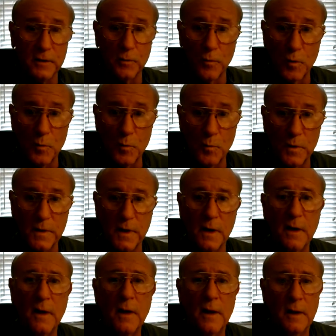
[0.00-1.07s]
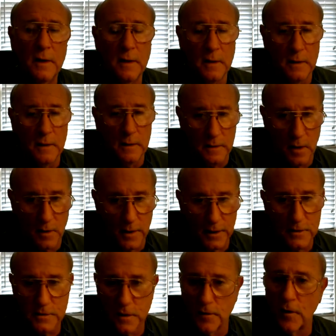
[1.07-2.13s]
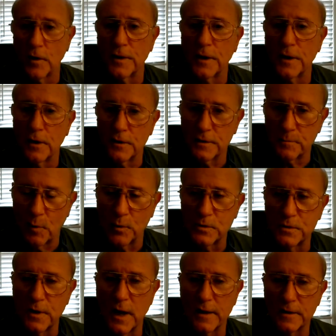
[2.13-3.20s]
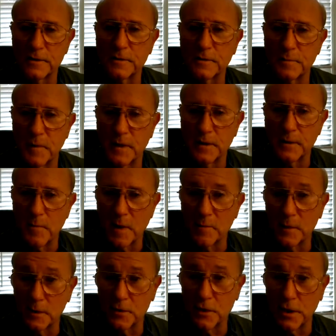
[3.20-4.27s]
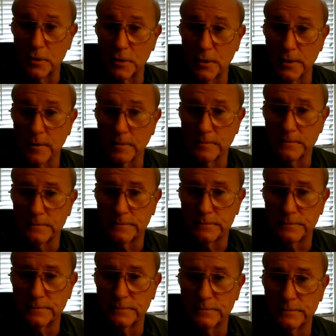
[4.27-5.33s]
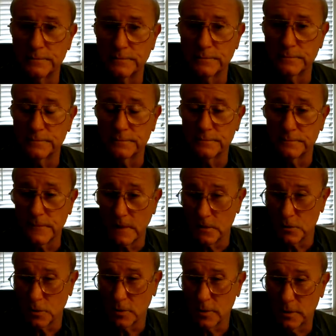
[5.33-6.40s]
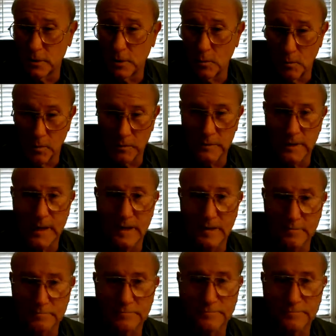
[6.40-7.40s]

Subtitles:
Nobody's in the room with you. Now, I guess, are they going to point you out as being maybe a cheater? Surely you don't want that.